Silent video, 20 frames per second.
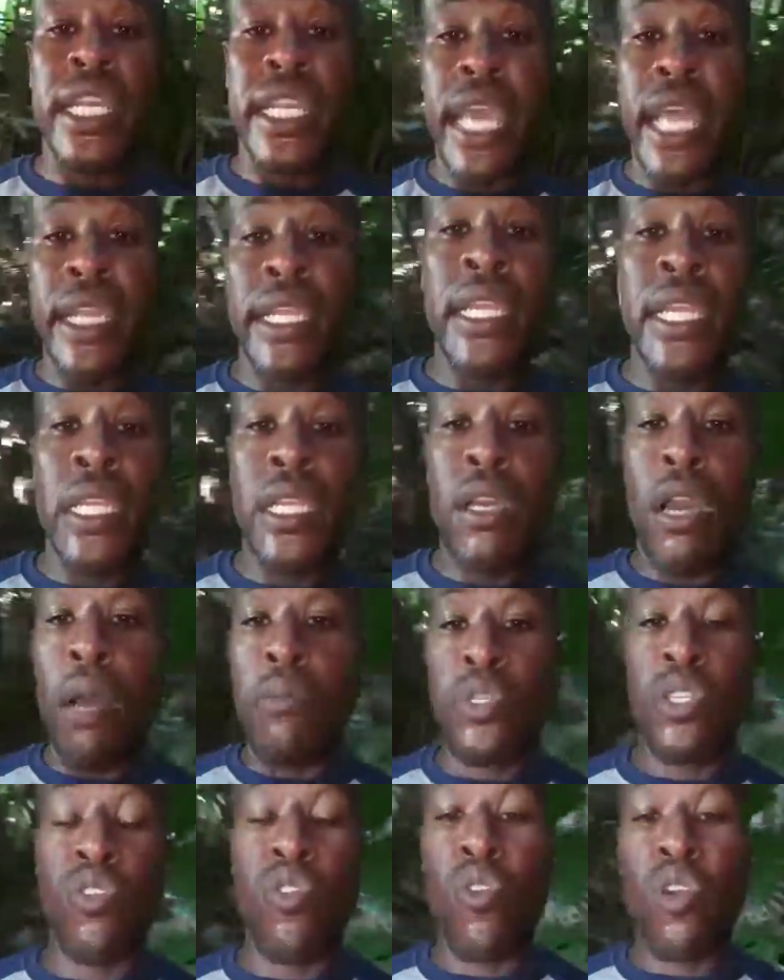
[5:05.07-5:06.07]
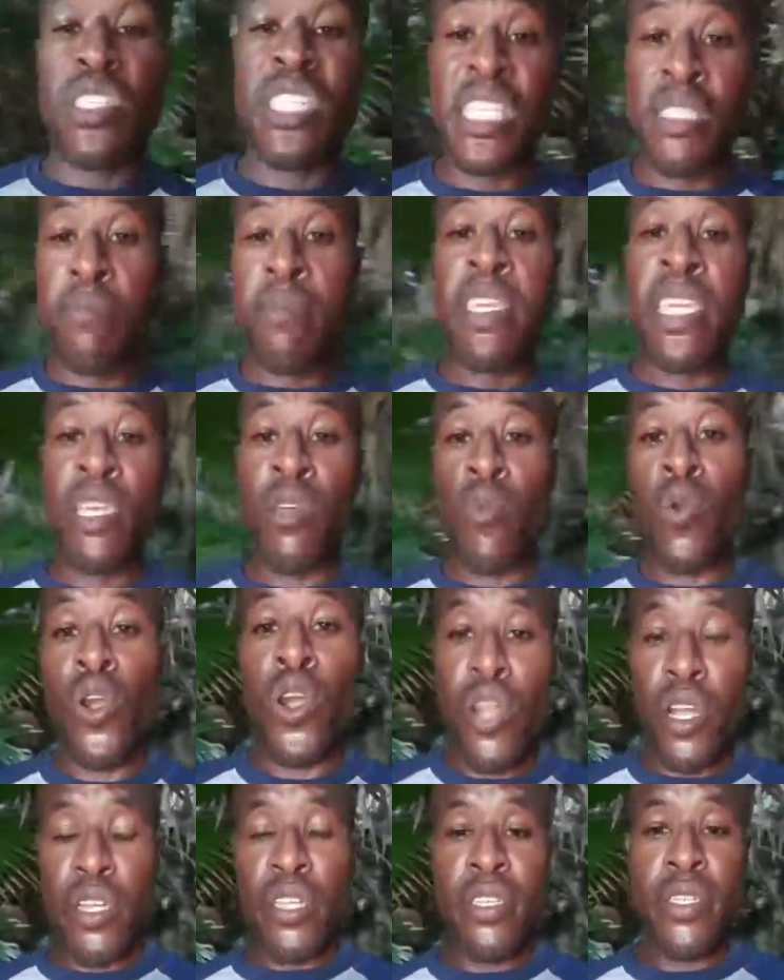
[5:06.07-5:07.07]
That comes across as being
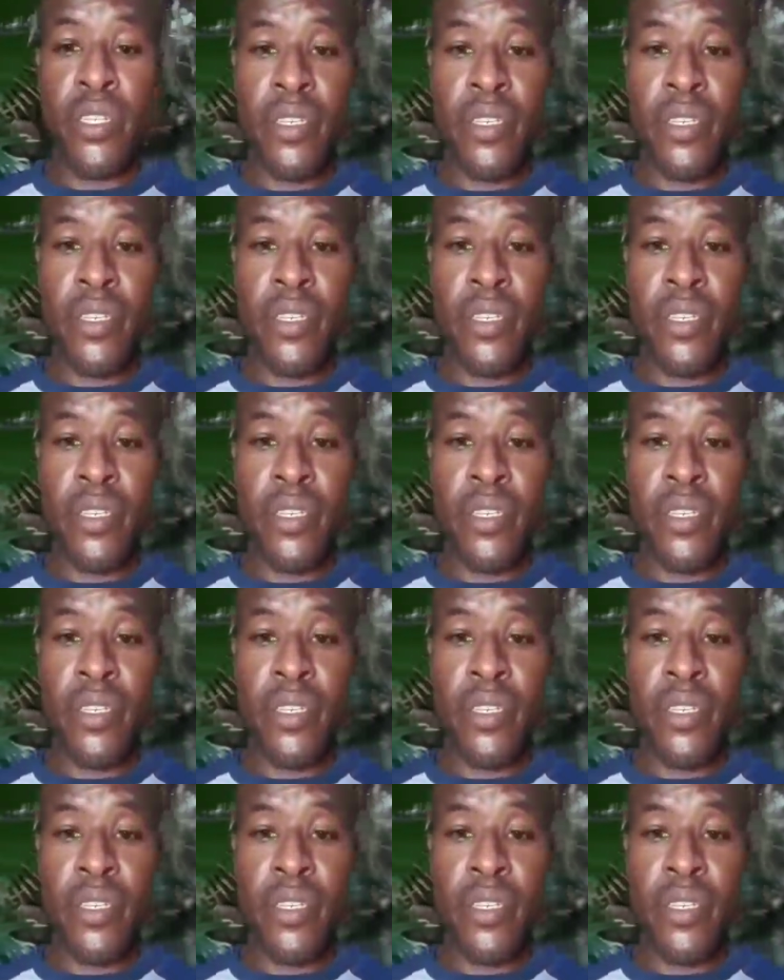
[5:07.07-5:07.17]
word